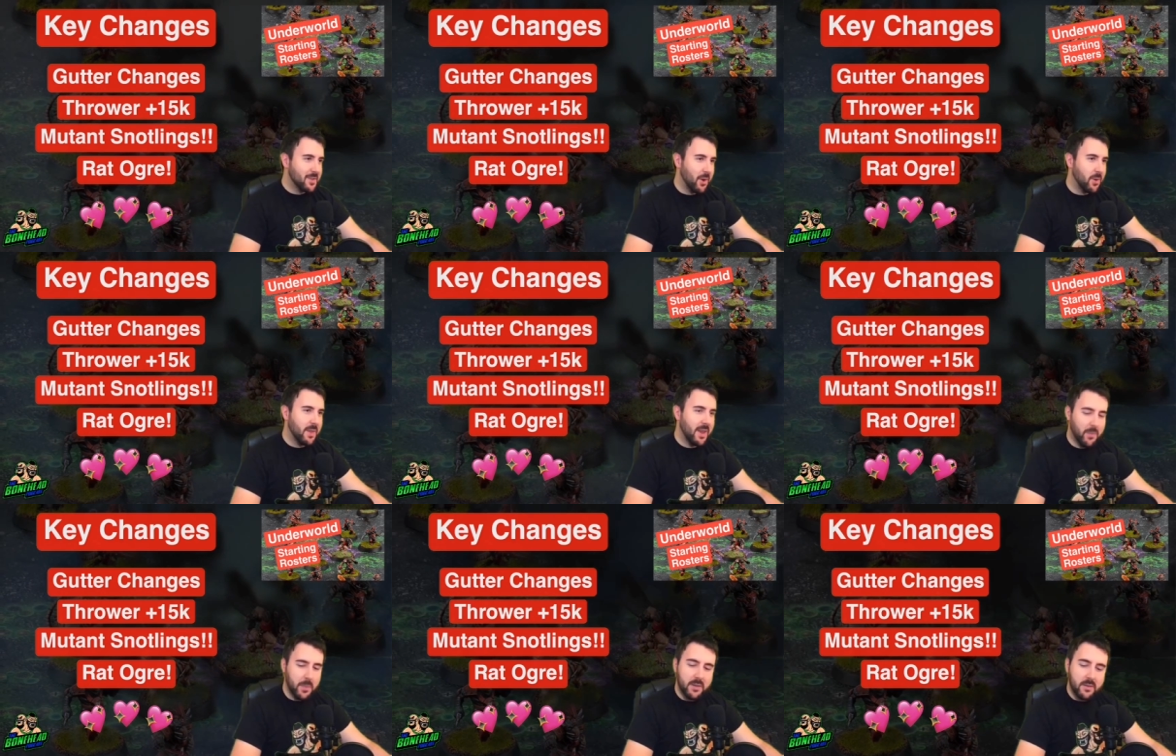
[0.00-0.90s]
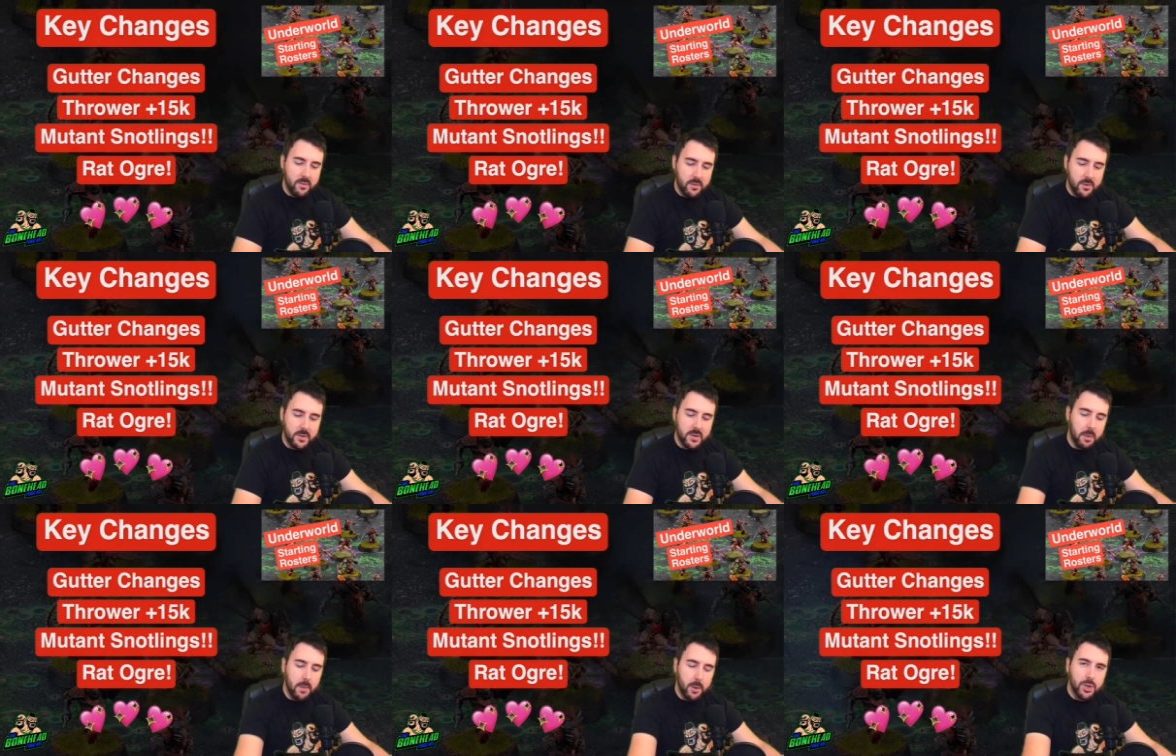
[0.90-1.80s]
So they've been through
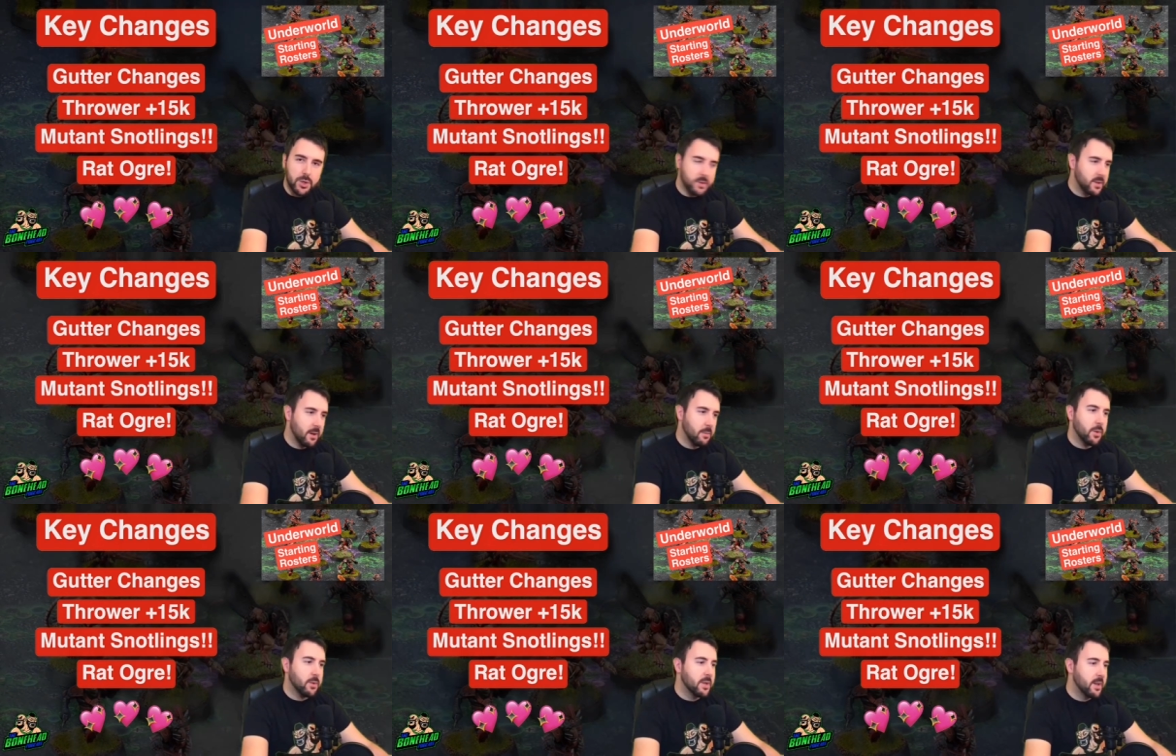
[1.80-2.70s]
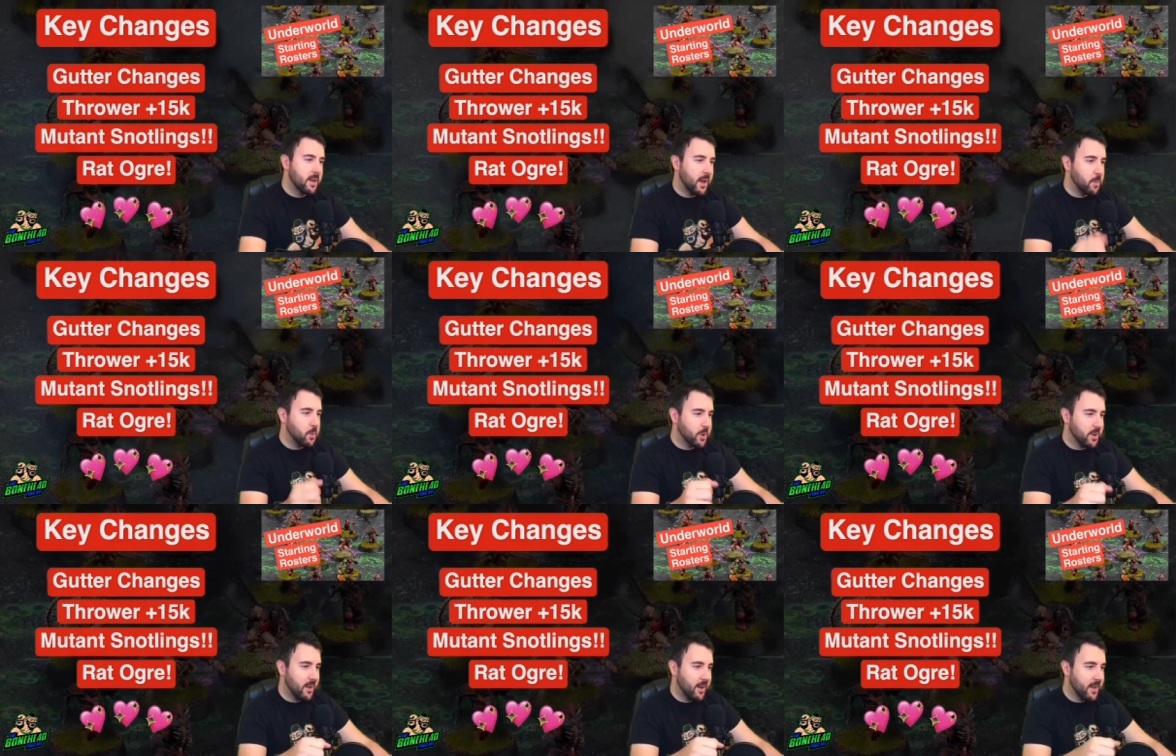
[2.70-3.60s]
some emotional turmoil. I'm not
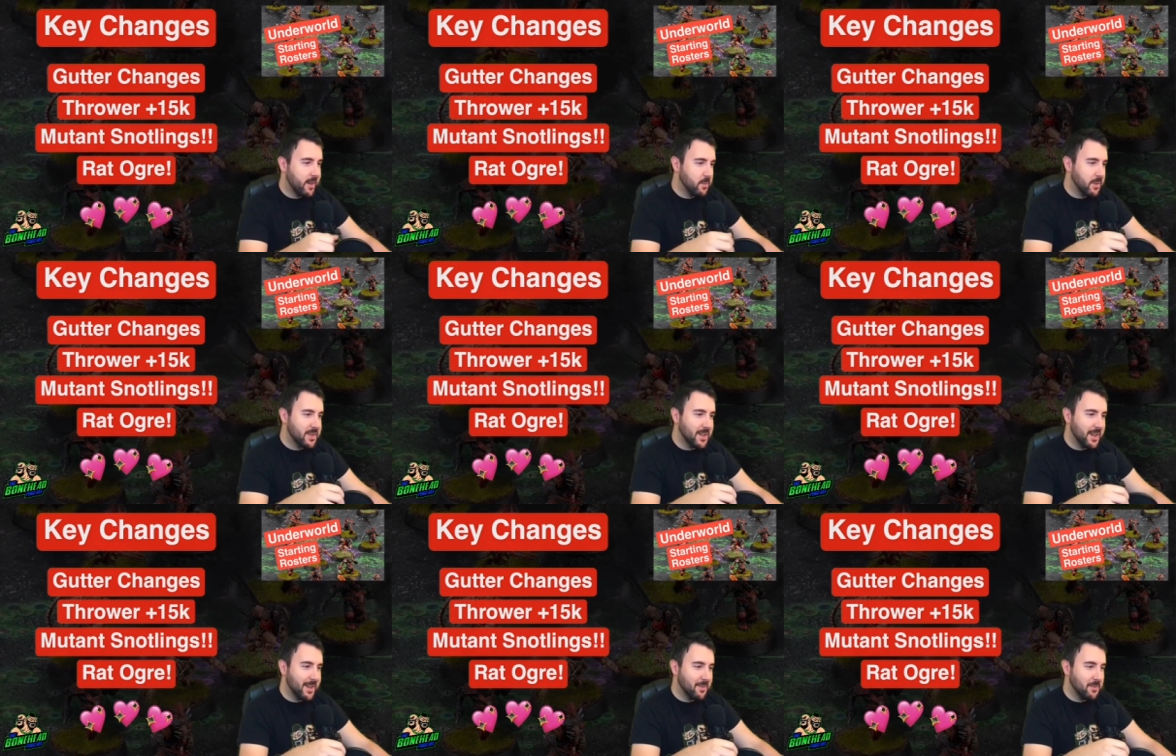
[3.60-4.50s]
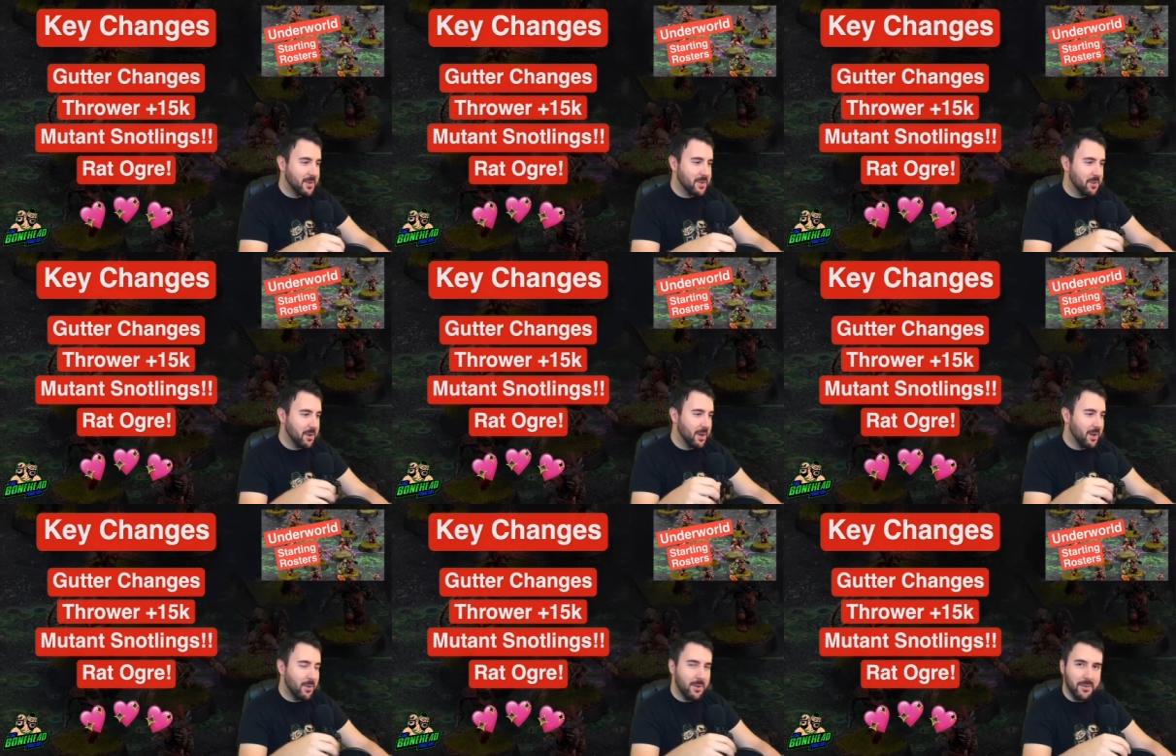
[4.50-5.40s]
going to lie, we've seen it. We saw a
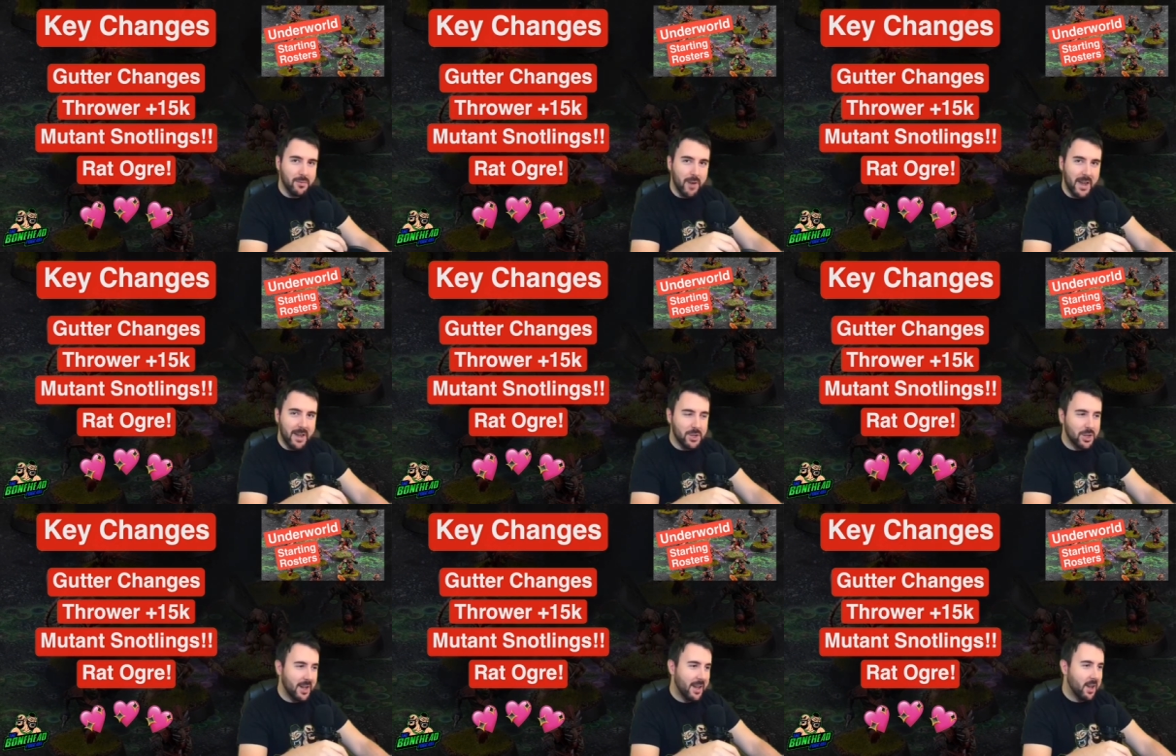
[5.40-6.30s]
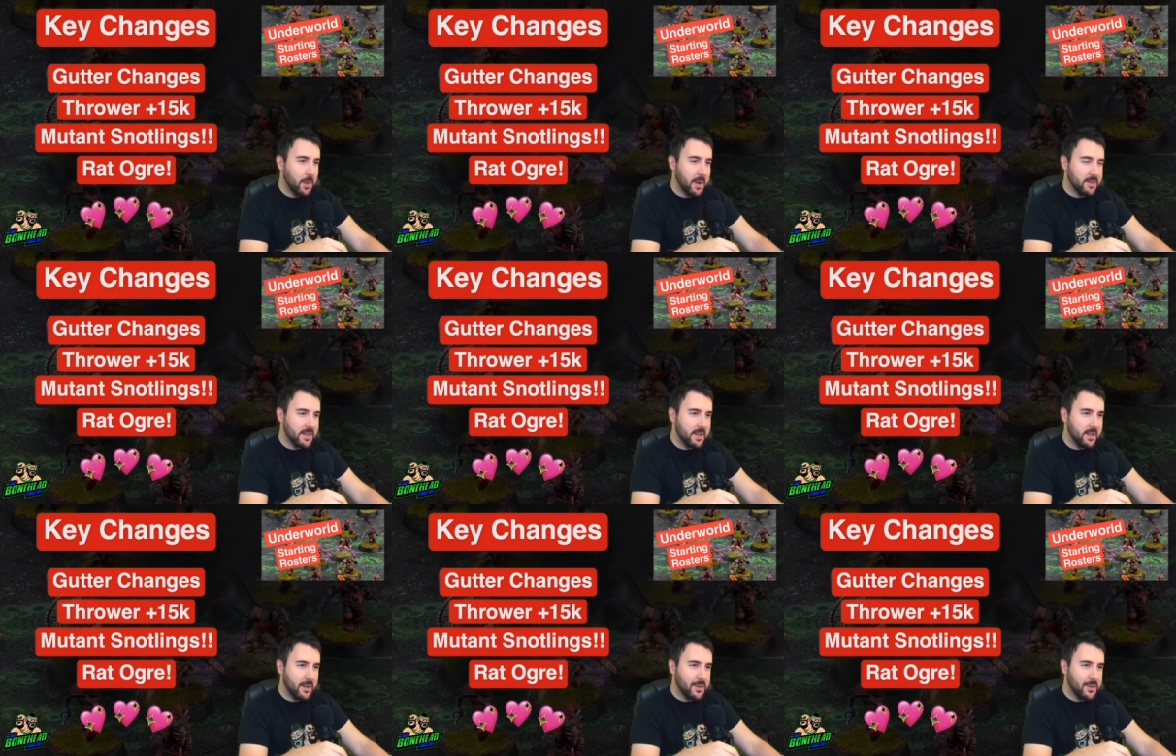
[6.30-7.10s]
load of rage about it.